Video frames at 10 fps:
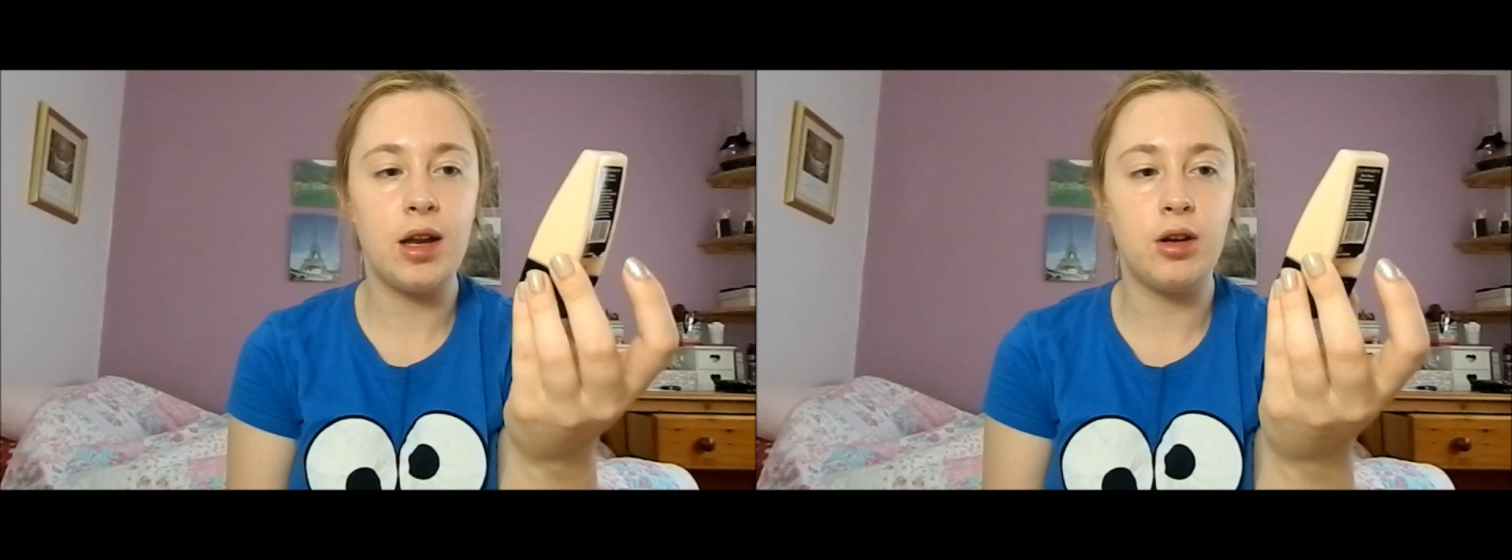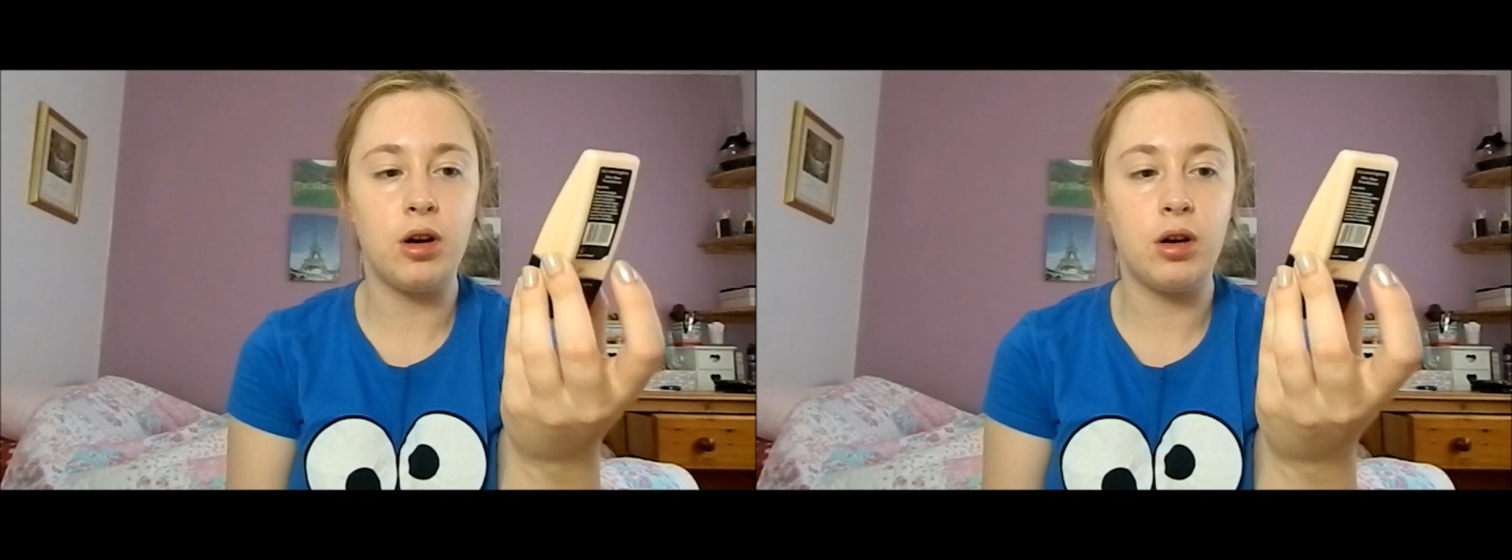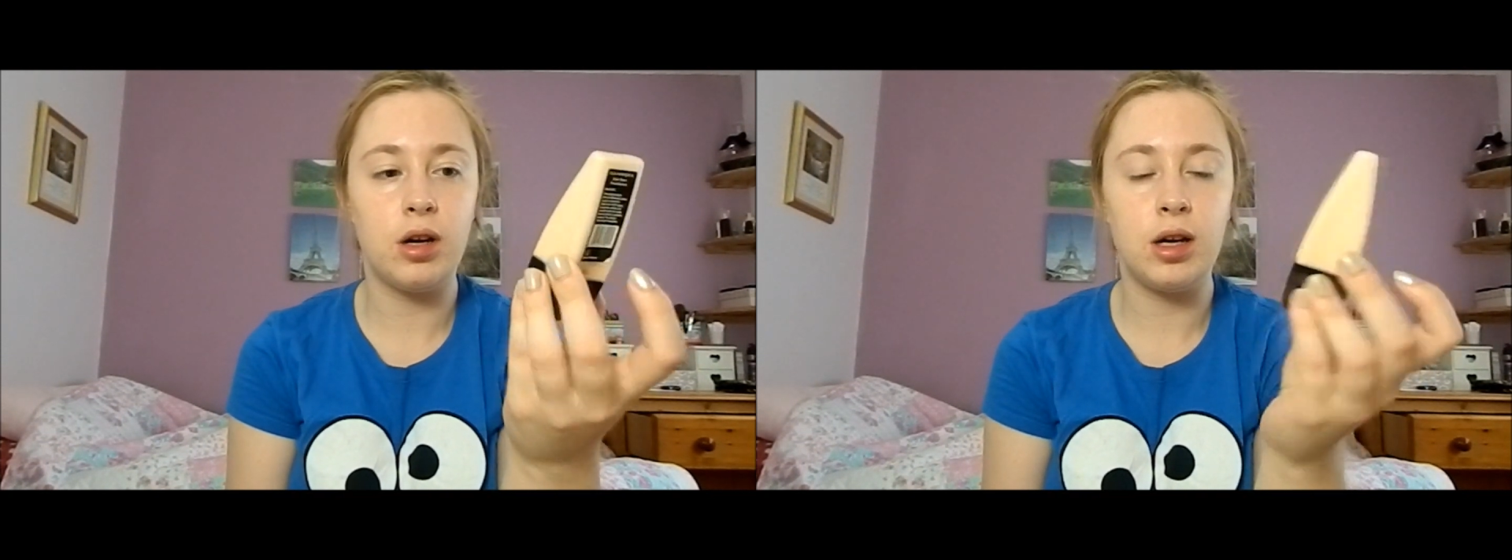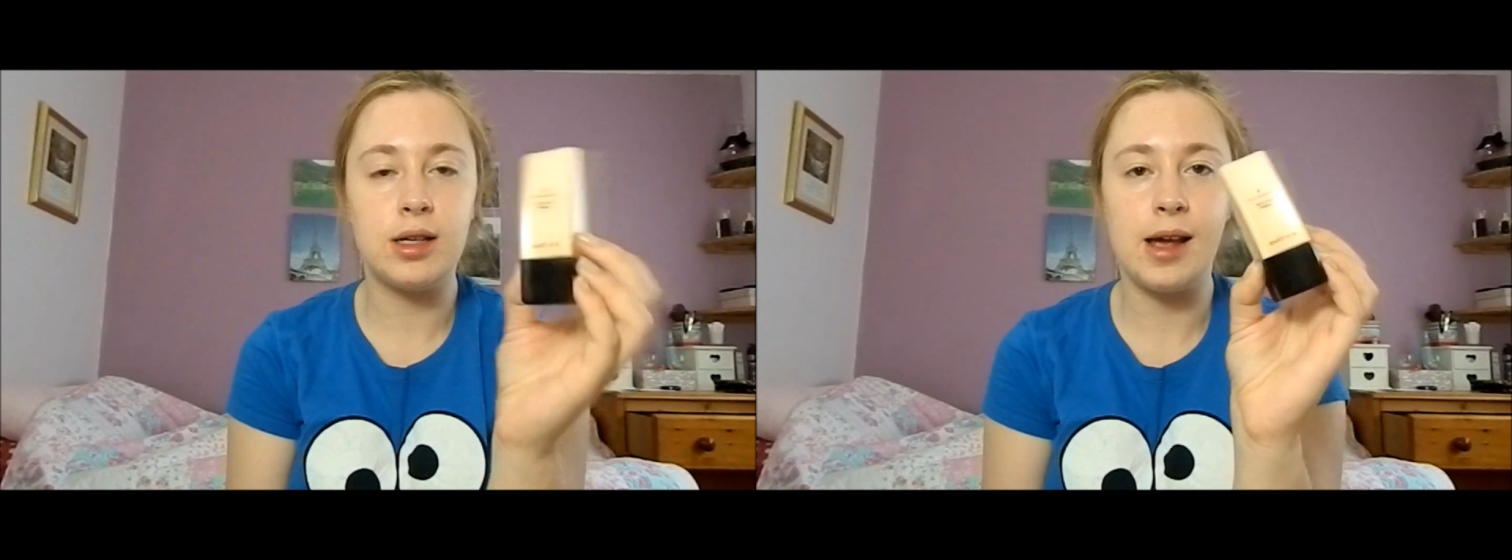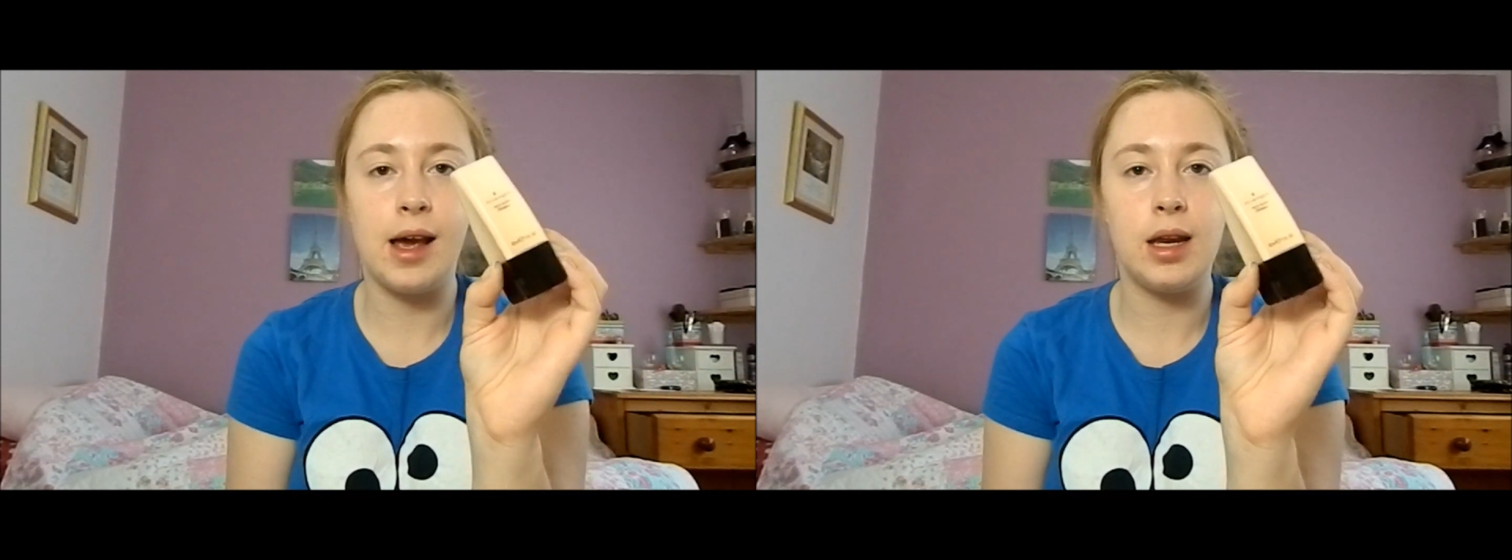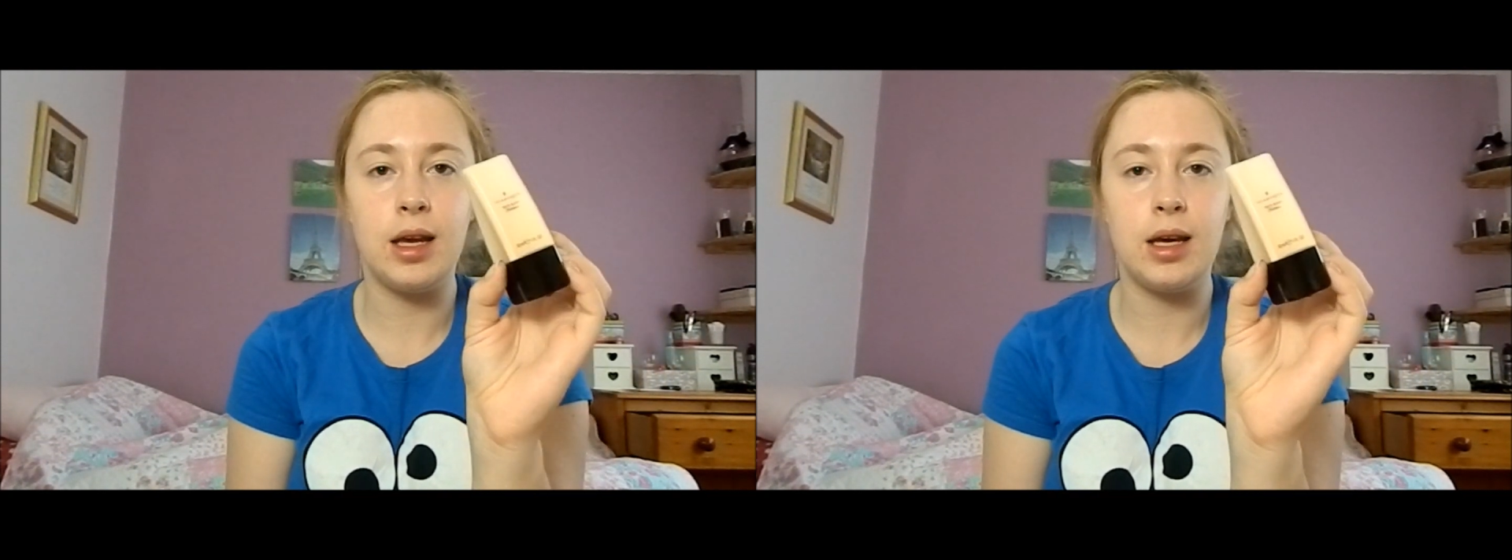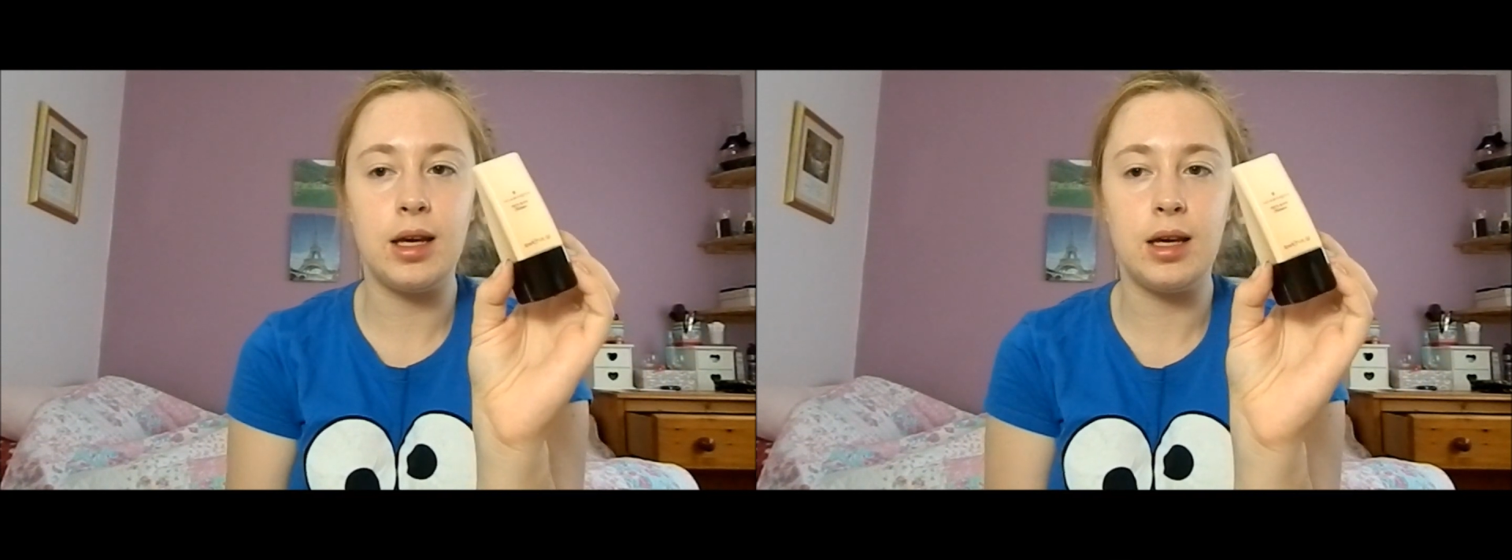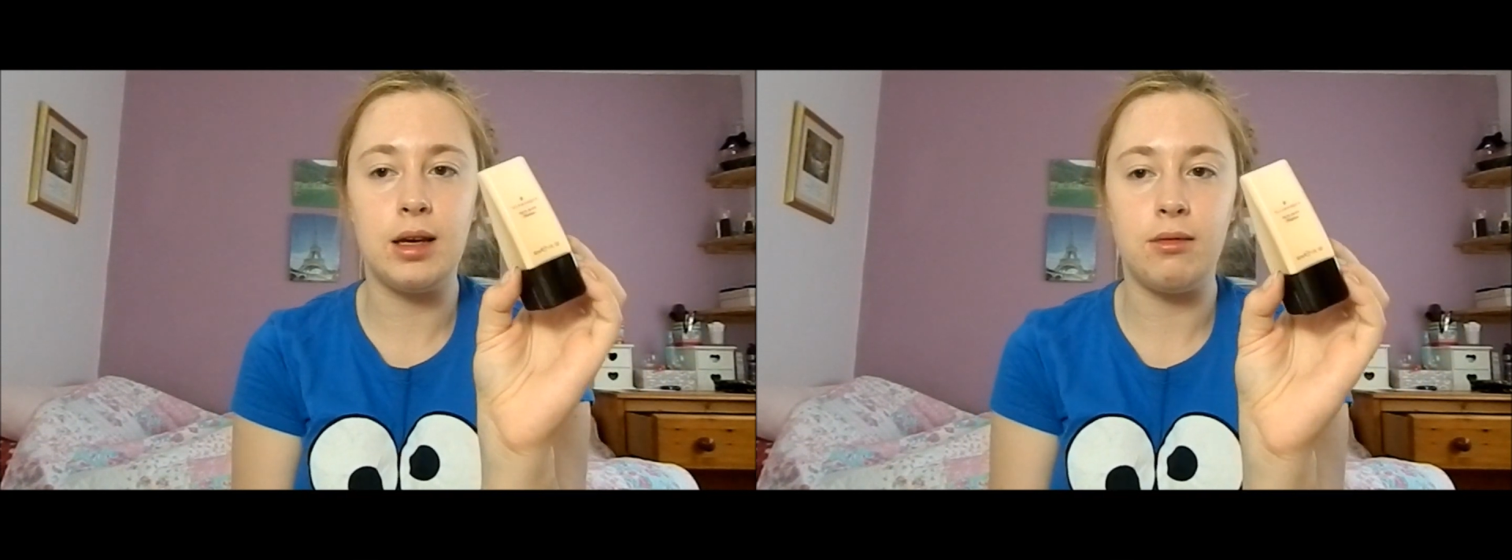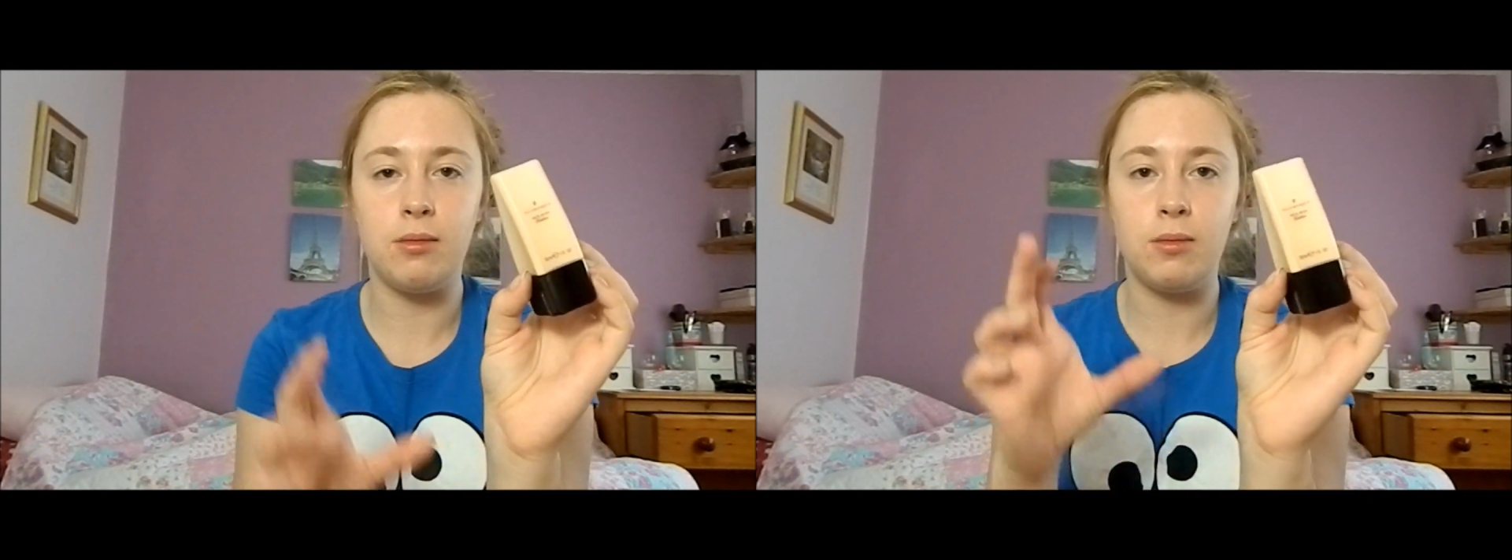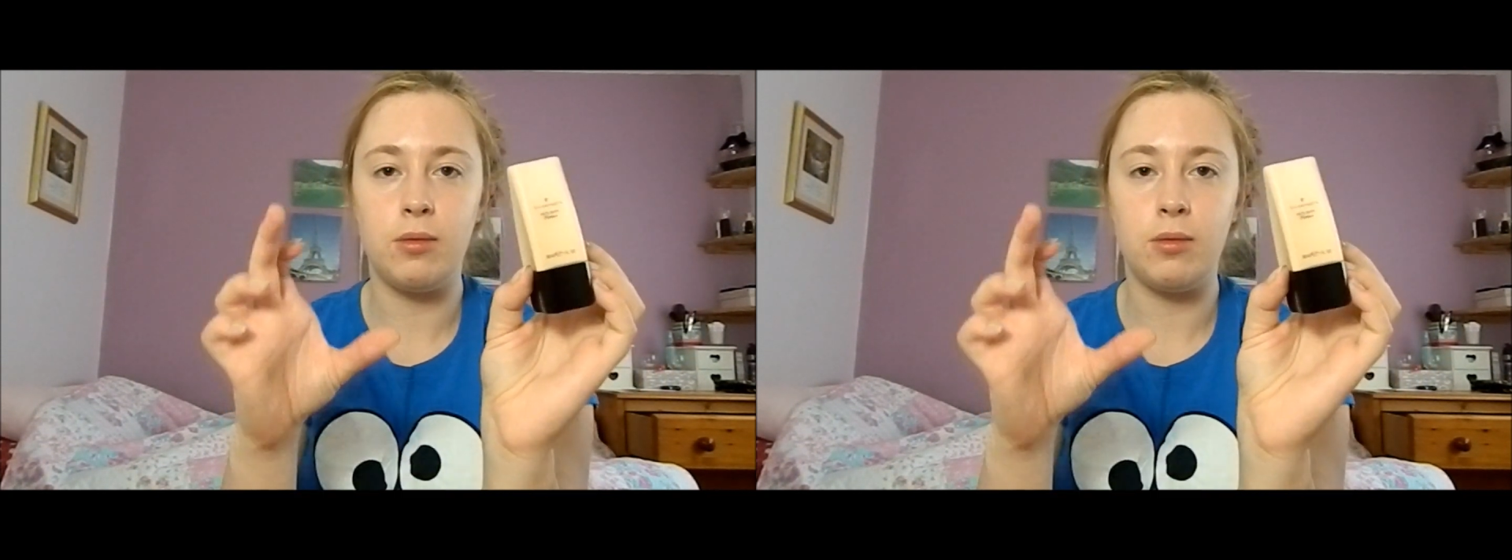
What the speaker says: I'd got a tiny,